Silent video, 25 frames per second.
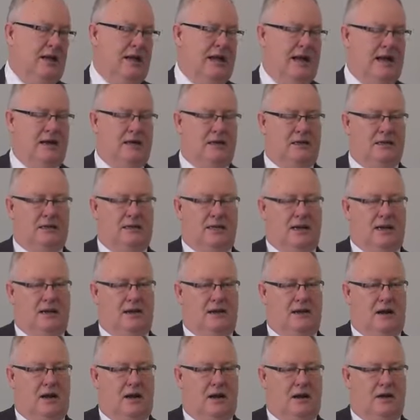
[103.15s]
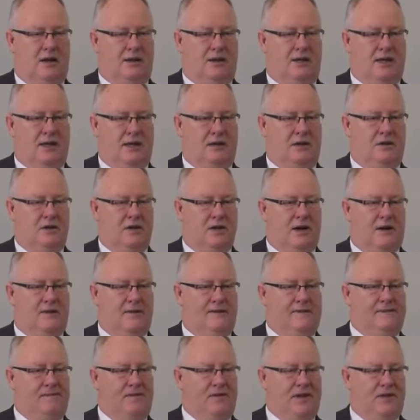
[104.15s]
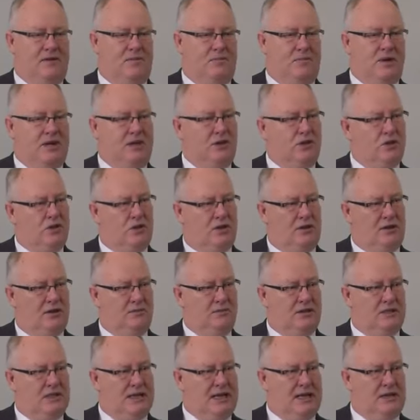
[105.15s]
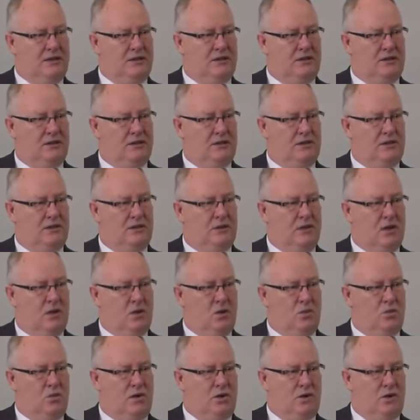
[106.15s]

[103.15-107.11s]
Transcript: And uh, I think, you know, there have been circumstances